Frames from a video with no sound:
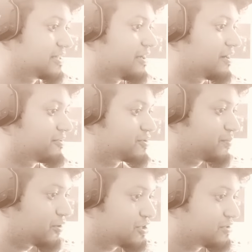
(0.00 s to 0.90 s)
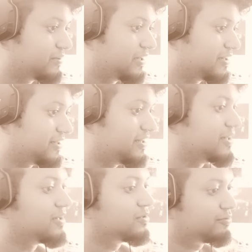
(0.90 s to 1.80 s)
and our responsibility
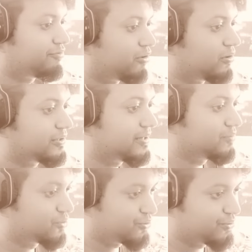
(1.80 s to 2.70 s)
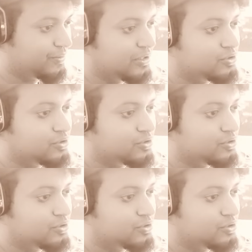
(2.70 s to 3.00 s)
to follow them through,